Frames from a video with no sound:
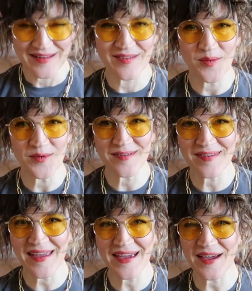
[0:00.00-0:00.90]
It's almost
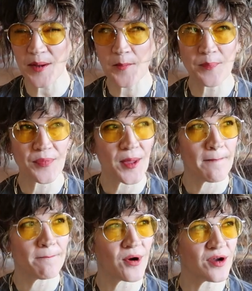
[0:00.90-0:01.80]
like
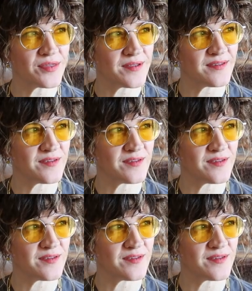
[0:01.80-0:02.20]
Martha